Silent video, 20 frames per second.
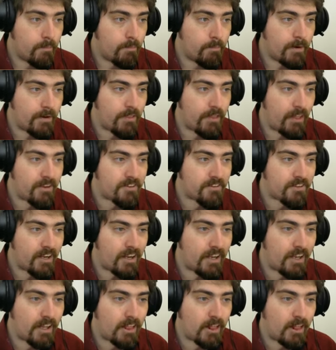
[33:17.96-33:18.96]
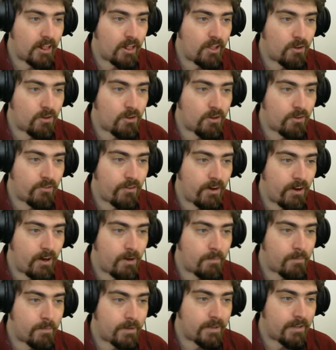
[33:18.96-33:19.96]
but that's a lot of
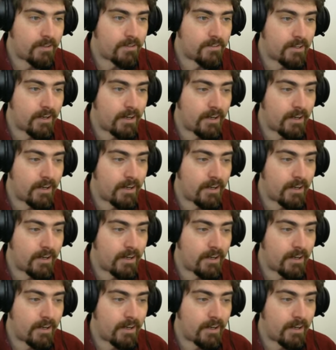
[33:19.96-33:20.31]
Harbies